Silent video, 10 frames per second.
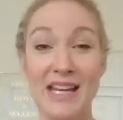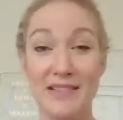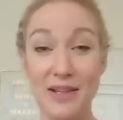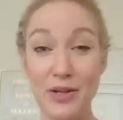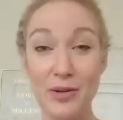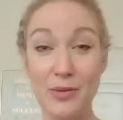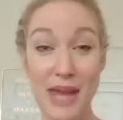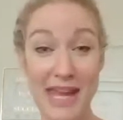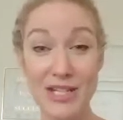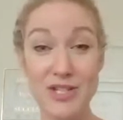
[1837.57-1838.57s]
little
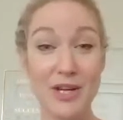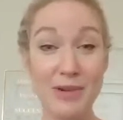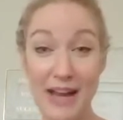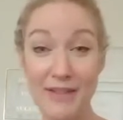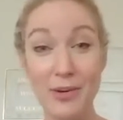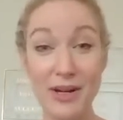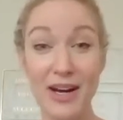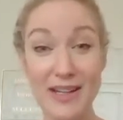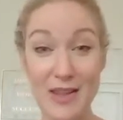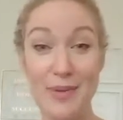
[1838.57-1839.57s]
page that we have going
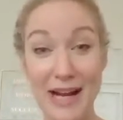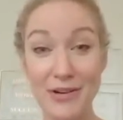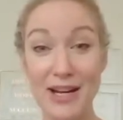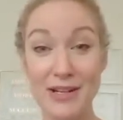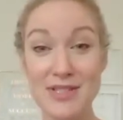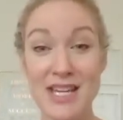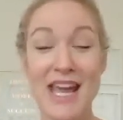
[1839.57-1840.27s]
on in the background,